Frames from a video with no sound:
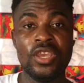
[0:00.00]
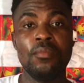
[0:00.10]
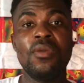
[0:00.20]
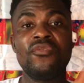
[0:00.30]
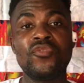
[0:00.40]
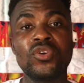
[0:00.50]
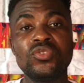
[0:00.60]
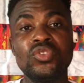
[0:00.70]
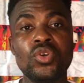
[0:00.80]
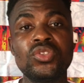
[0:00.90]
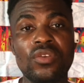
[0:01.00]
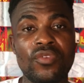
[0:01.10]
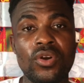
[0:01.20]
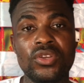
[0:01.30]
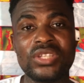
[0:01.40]
But for those of
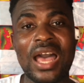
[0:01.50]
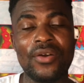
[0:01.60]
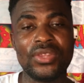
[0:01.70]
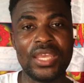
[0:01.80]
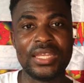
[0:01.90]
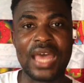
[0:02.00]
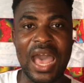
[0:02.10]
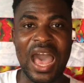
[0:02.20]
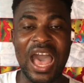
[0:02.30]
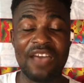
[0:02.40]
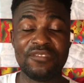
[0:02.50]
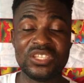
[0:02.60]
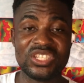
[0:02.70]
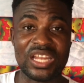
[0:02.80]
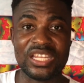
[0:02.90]
us out there that are
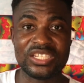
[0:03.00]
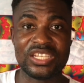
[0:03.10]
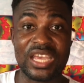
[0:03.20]
having challenges